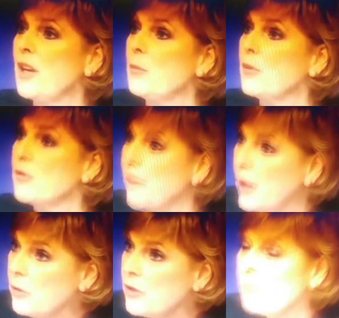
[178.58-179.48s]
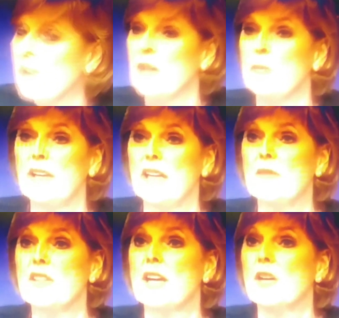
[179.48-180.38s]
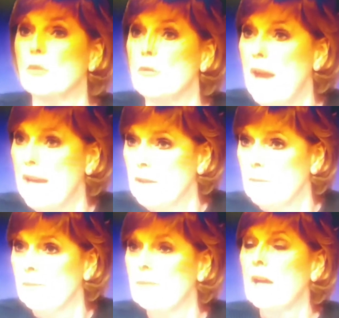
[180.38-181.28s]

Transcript: in the People's Vote and he believes in Remain.